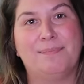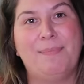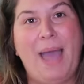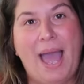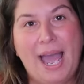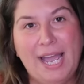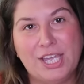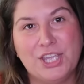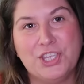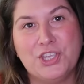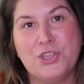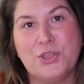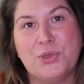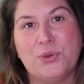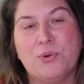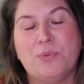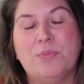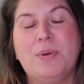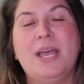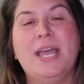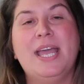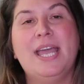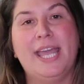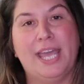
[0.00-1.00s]
packing
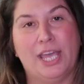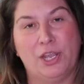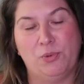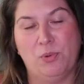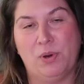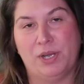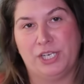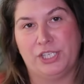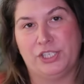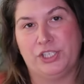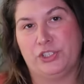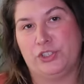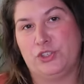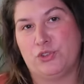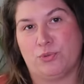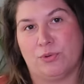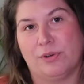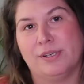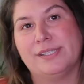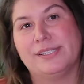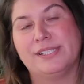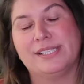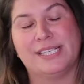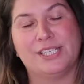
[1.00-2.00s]
cube in one of the drawers.